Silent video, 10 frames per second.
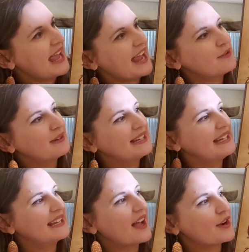And when
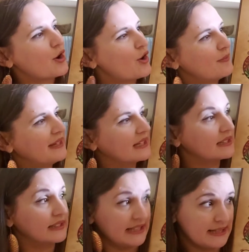he got home, he
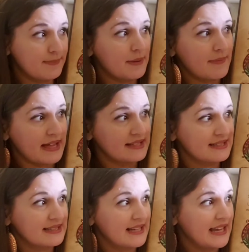cleaned up the mess
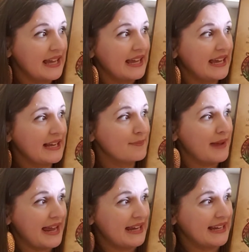he'd
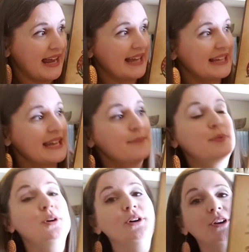made and he
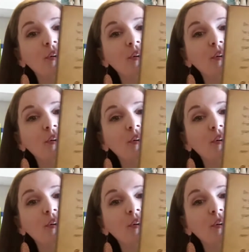put